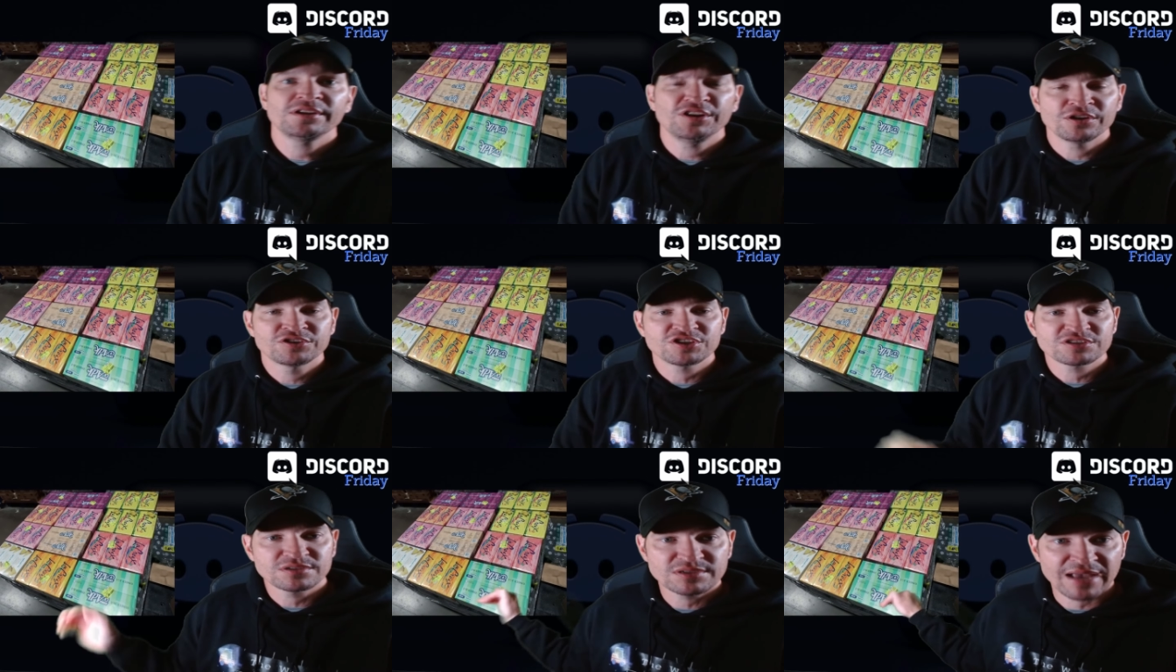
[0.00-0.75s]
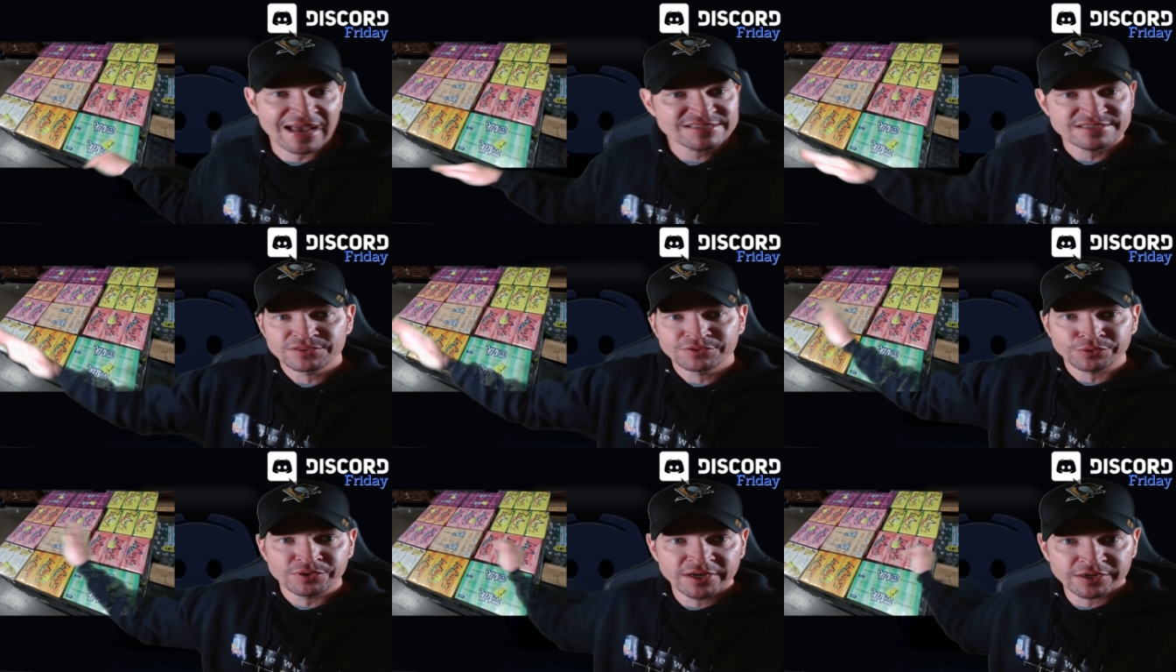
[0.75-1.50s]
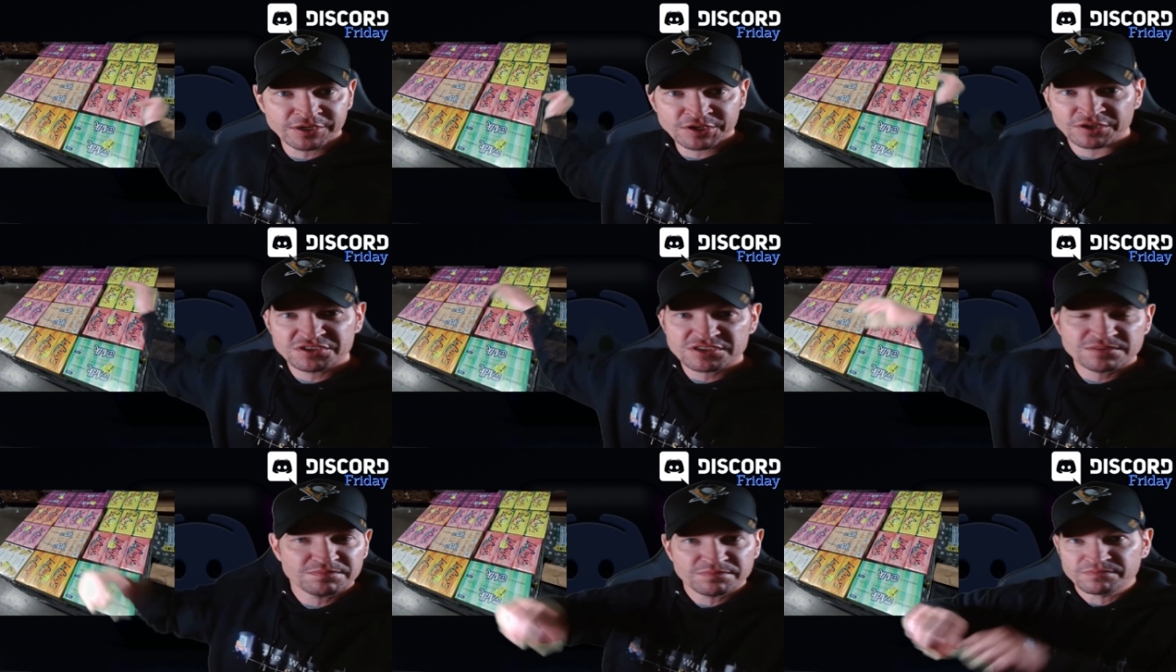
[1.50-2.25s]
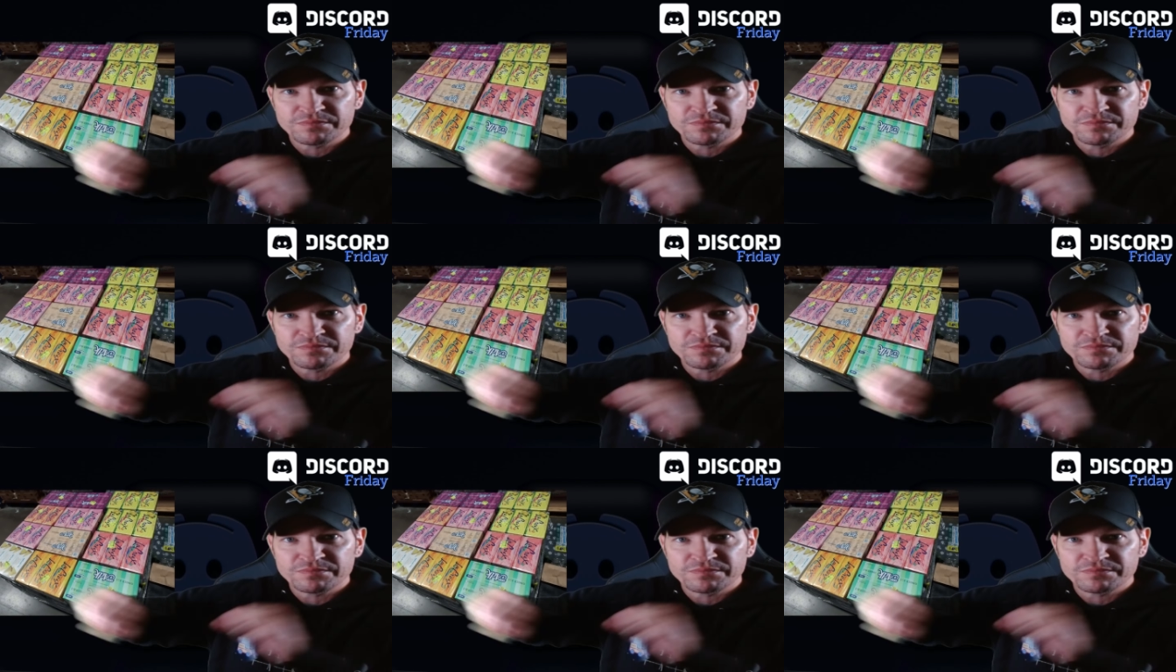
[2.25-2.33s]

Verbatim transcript: You know, just S it through here. You know, just